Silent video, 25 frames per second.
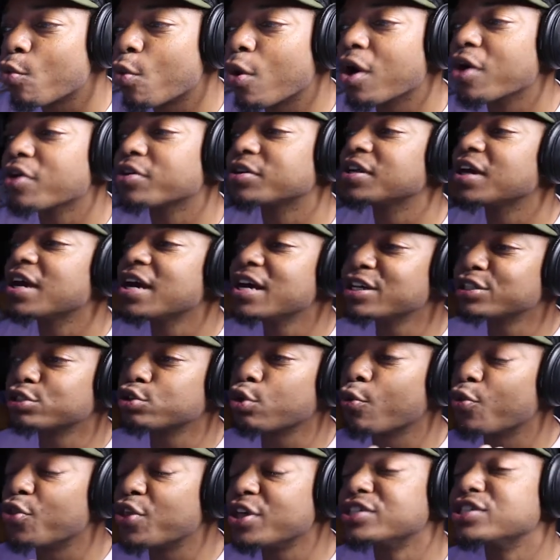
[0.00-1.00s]
worked.
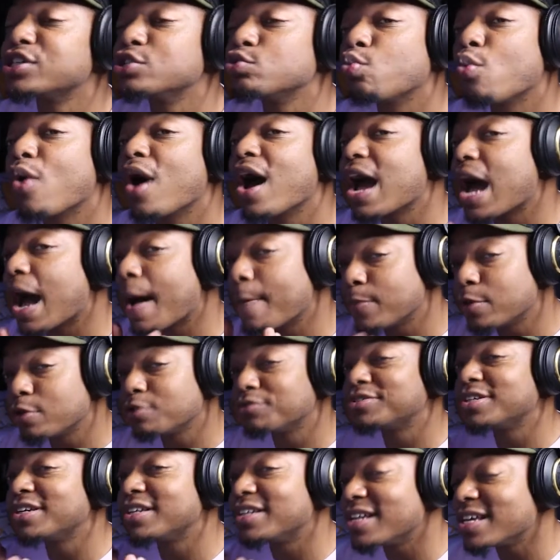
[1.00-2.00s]
So this is why I'm
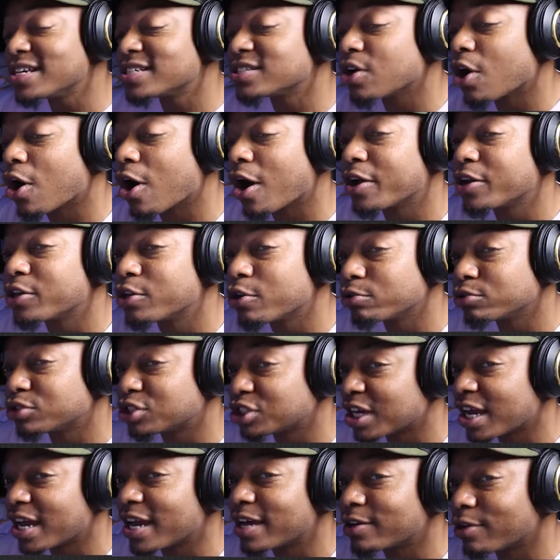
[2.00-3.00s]
using this audio
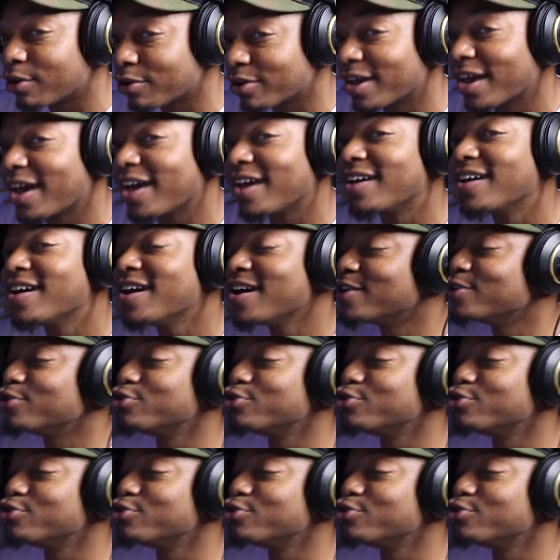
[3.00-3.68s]
chain, okay?